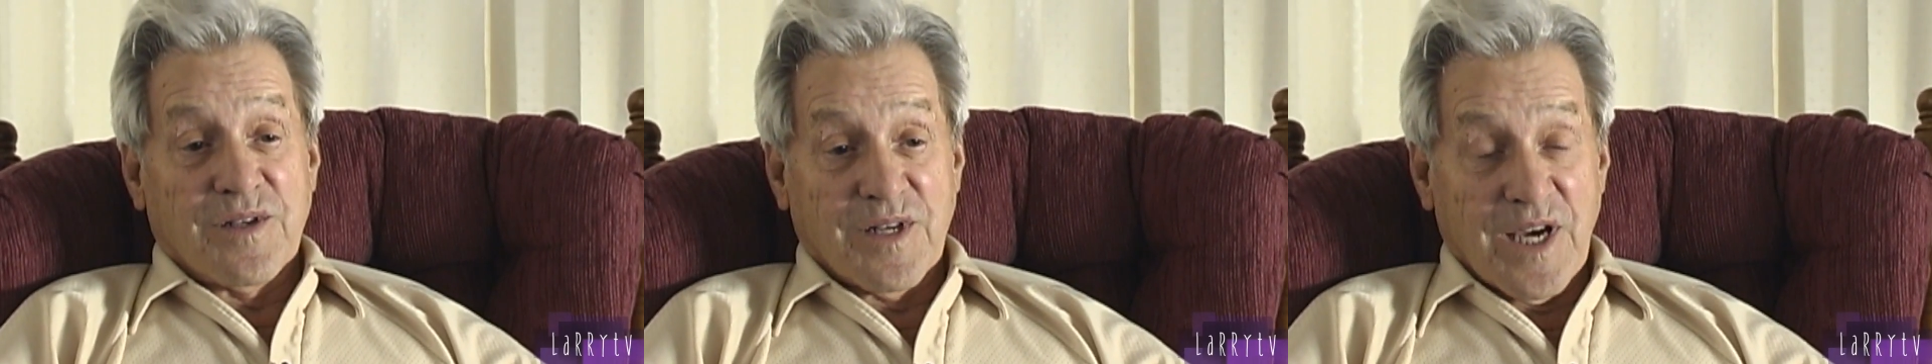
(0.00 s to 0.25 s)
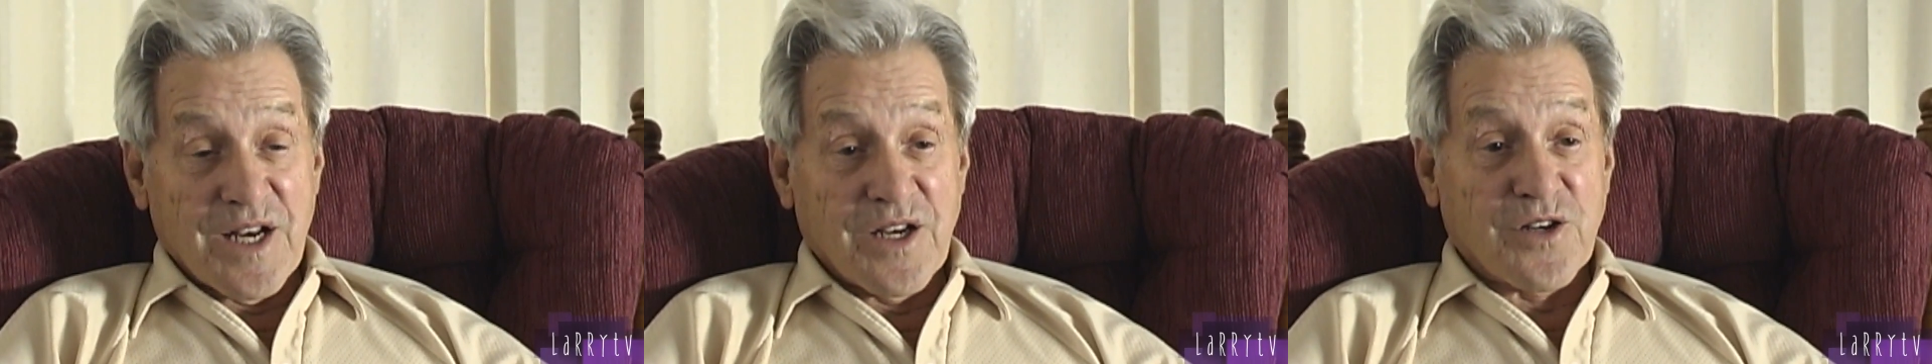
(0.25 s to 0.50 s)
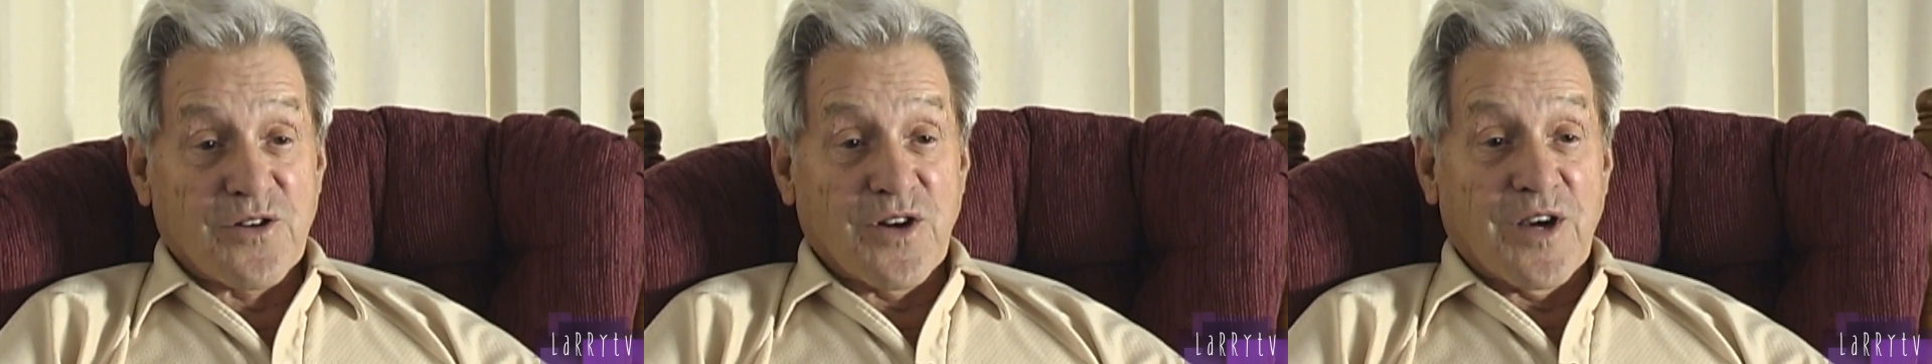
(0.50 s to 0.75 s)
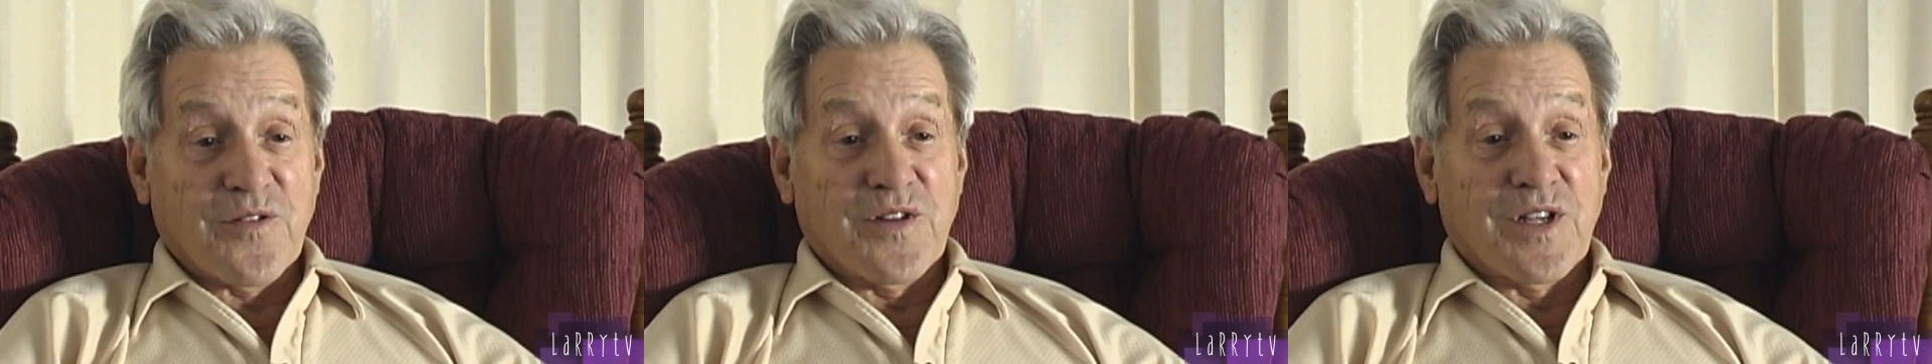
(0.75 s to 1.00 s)
landing
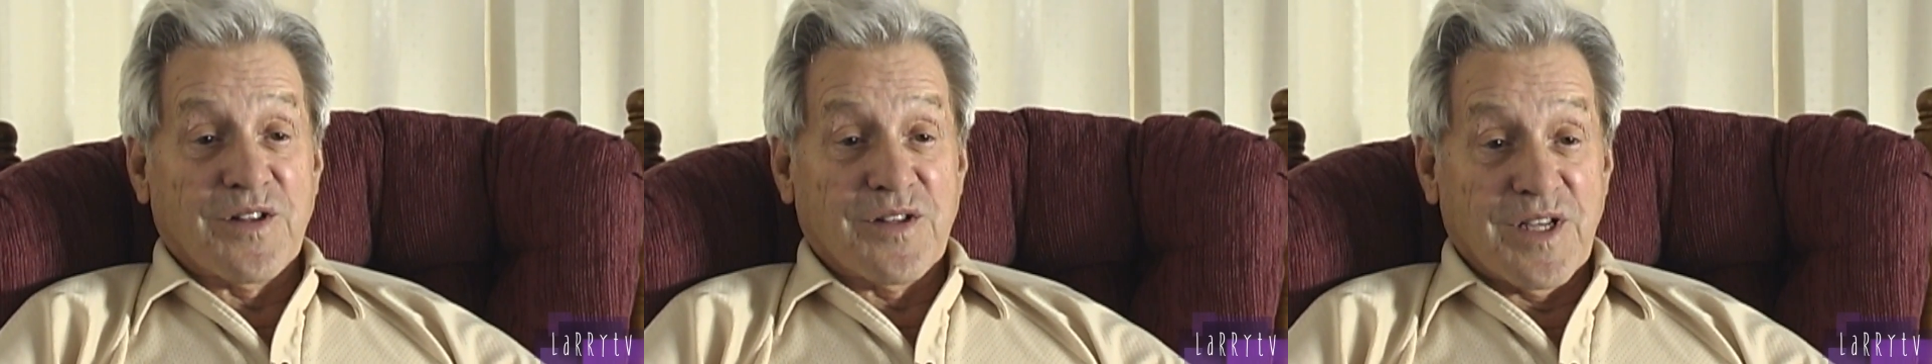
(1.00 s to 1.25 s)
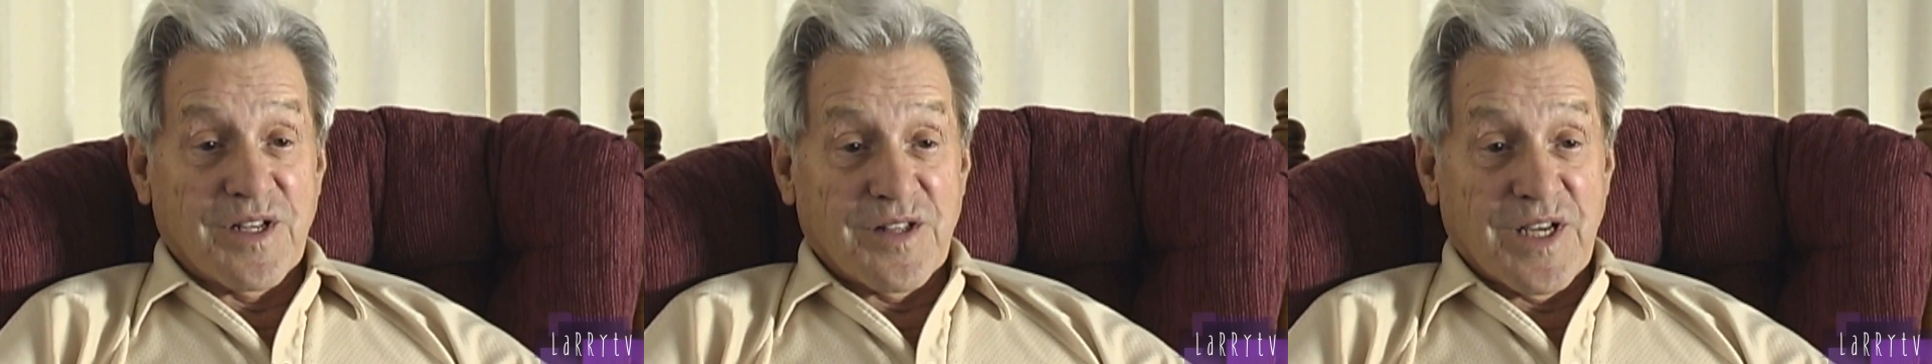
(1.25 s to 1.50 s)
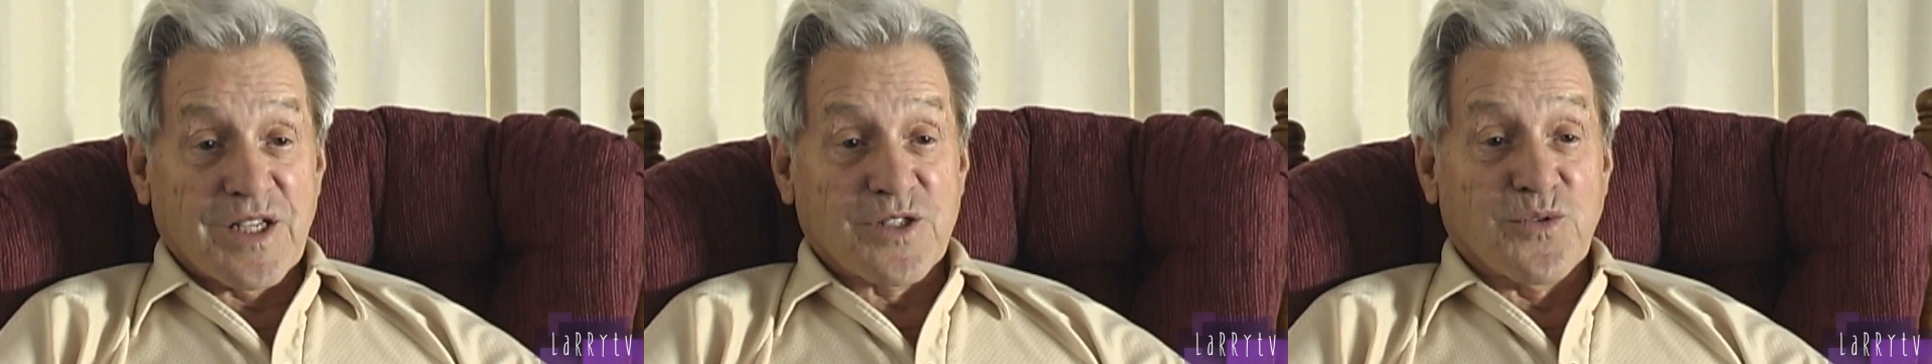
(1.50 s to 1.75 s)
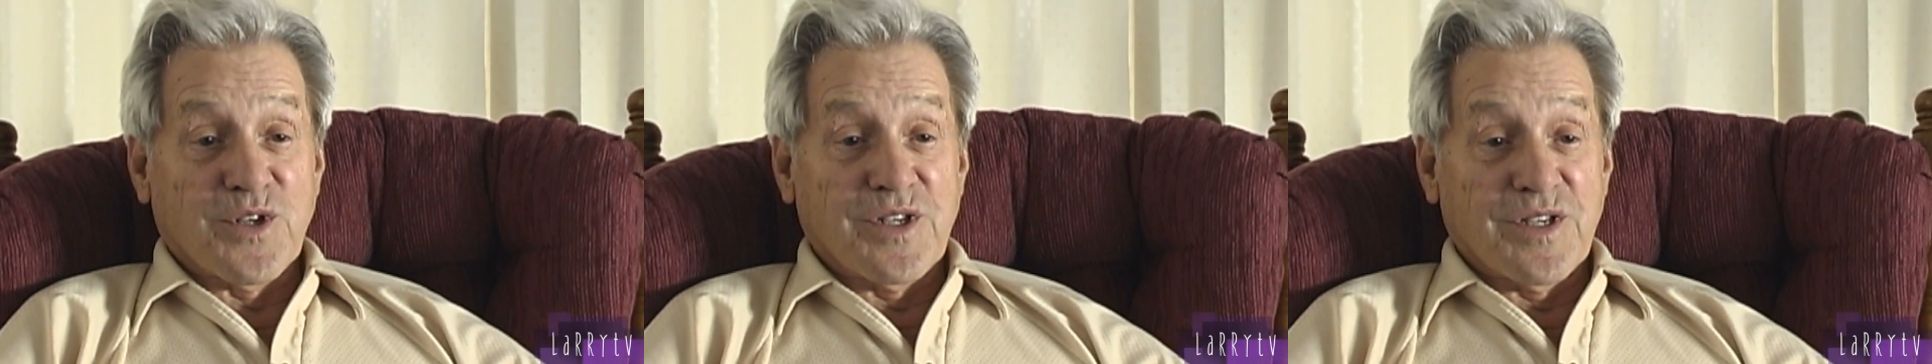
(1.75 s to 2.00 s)
craft, then, then
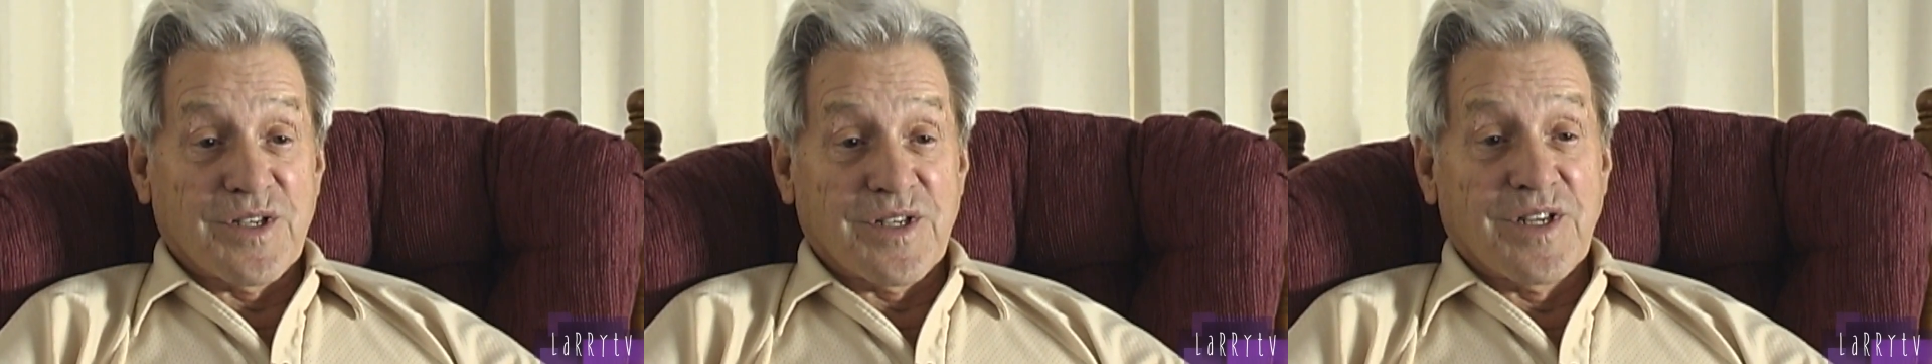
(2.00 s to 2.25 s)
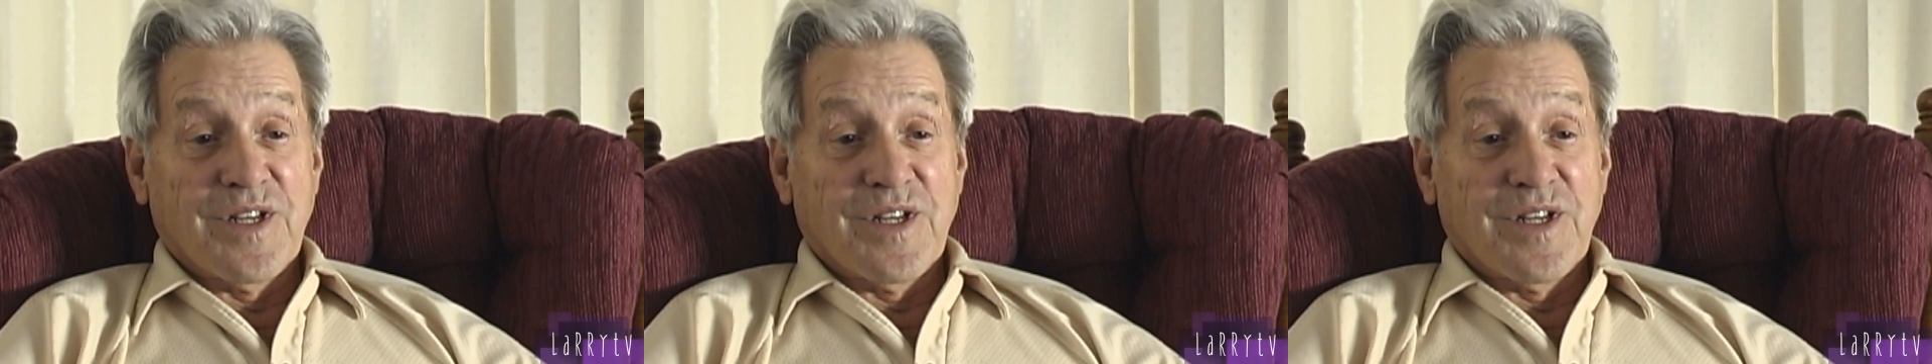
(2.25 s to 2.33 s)
that's, when you,